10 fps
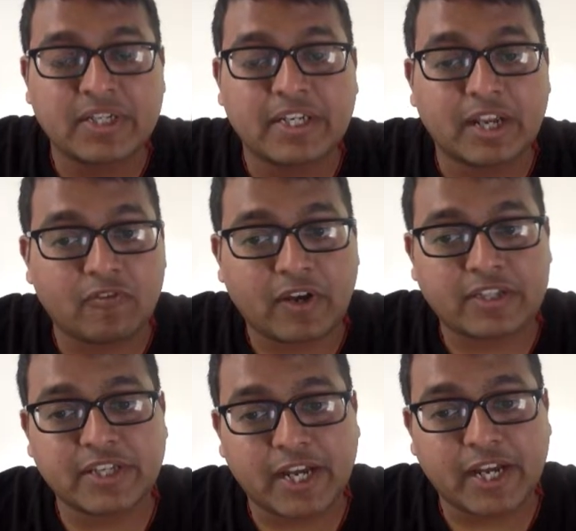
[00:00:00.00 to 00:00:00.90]
In fact,
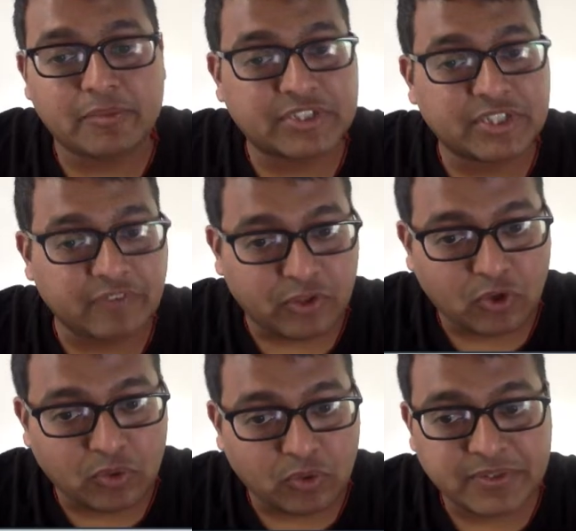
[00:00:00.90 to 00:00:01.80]
the I M F's chief
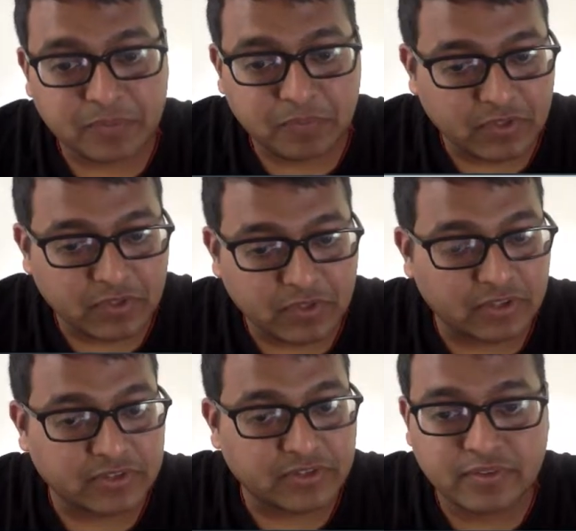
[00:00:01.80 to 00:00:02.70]
economist
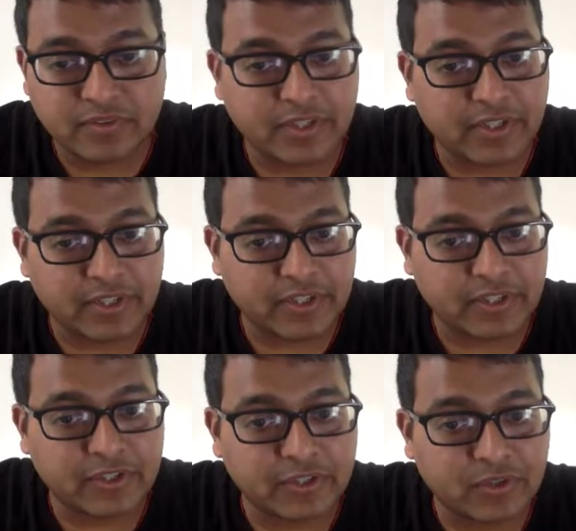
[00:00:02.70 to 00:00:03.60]
uh, uh,
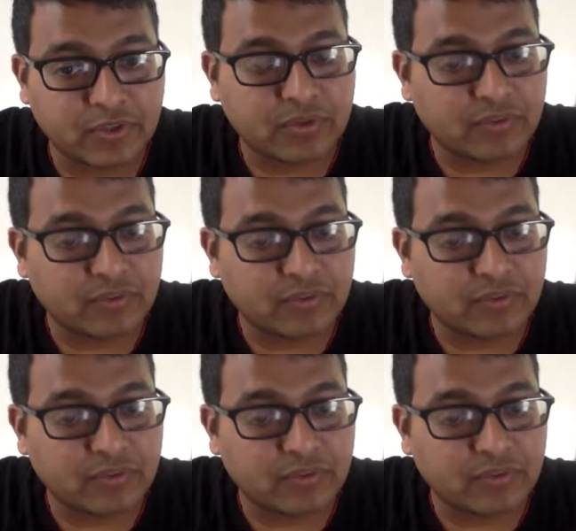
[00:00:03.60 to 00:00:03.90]
you know,